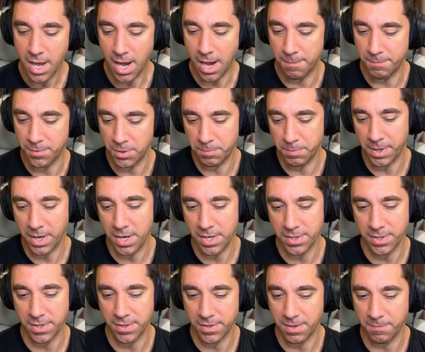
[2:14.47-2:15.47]
um, just
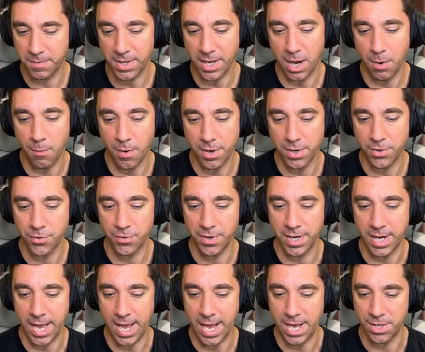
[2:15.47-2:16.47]
because it's something I want to
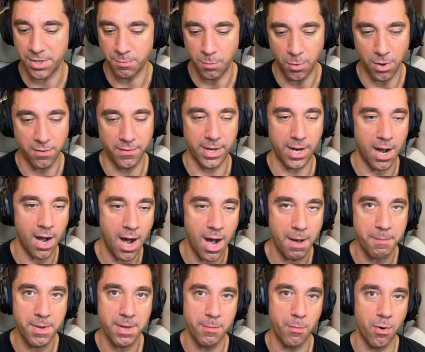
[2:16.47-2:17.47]
treat as more of like a
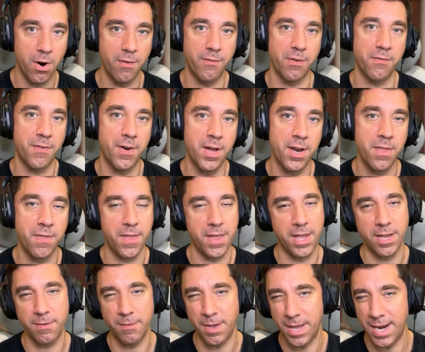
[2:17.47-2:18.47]
hobby, more of a fun
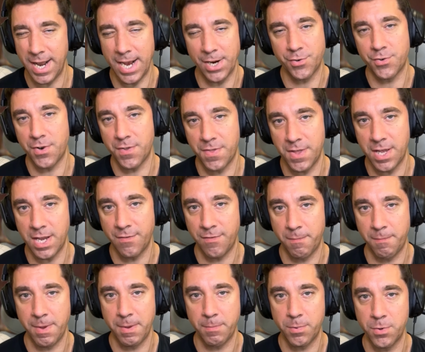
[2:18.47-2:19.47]
thing, an extra thing
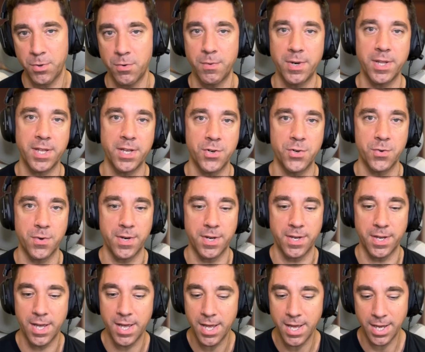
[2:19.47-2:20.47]
for people who really
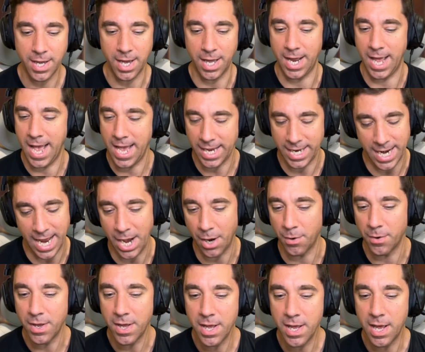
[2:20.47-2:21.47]
enjoy kind of hanging
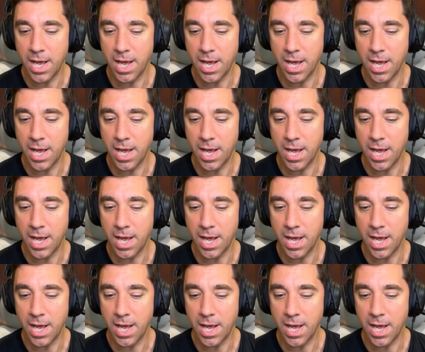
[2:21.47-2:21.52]
out,